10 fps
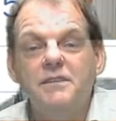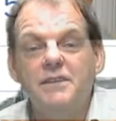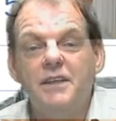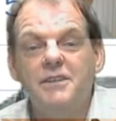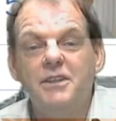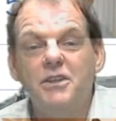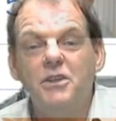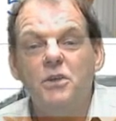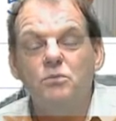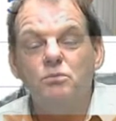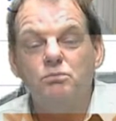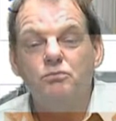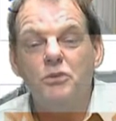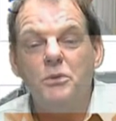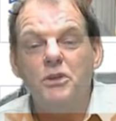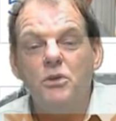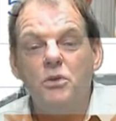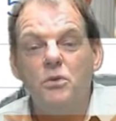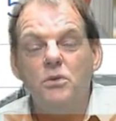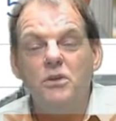That's a, a, uh, very
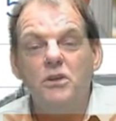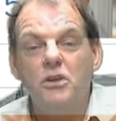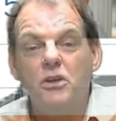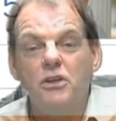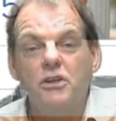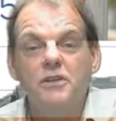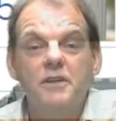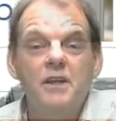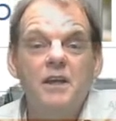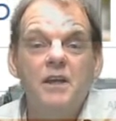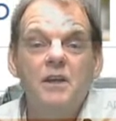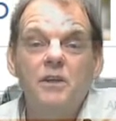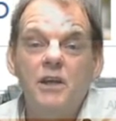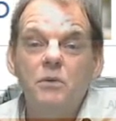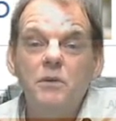cool looking color. Now,